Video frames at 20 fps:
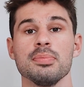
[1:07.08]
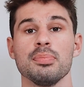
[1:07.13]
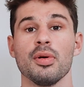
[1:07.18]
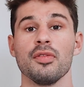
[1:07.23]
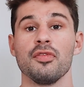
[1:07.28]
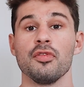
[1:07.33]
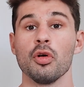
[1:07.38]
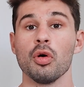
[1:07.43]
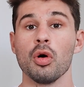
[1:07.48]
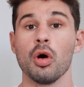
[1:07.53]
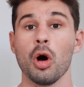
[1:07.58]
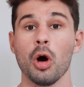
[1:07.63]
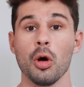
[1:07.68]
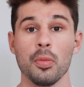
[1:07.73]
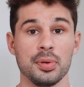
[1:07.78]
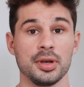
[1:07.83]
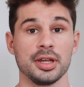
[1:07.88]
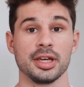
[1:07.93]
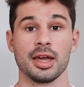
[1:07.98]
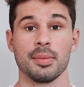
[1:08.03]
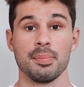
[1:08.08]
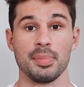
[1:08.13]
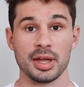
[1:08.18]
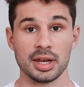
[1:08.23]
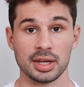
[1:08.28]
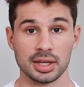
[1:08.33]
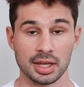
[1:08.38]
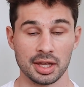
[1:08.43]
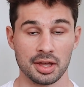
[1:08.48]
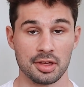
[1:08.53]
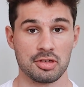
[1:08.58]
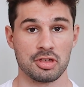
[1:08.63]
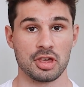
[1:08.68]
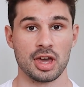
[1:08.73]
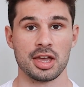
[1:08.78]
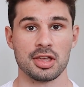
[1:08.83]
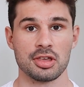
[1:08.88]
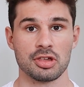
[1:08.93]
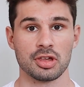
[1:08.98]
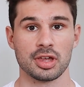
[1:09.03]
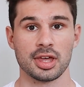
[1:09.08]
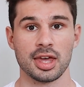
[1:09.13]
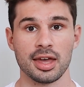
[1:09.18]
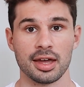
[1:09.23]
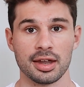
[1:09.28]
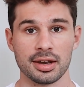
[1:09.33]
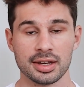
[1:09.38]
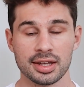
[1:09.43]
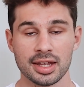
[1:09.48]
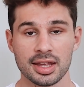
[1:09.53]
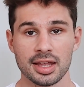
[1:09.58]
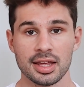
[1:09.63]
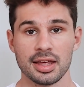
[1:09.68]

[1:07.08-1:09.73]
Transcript: before opening a betting exchange account.